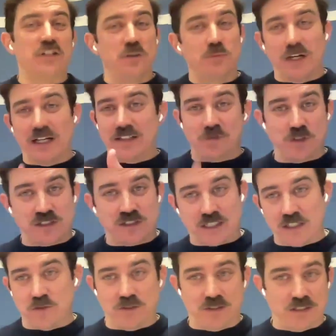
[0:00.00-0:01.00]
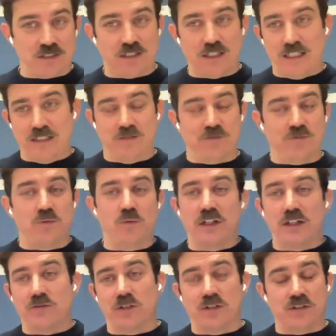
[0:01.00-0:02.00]
Do you mind if we schedule this ahead of
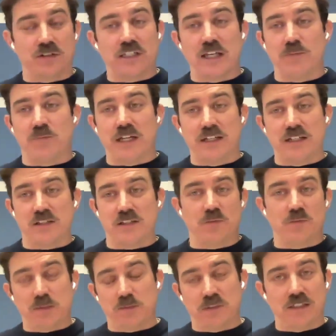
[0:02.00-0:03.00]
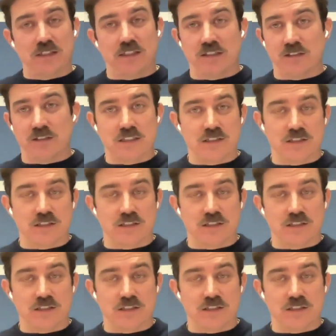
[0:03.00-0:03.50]
whatever other campaigns might be in here,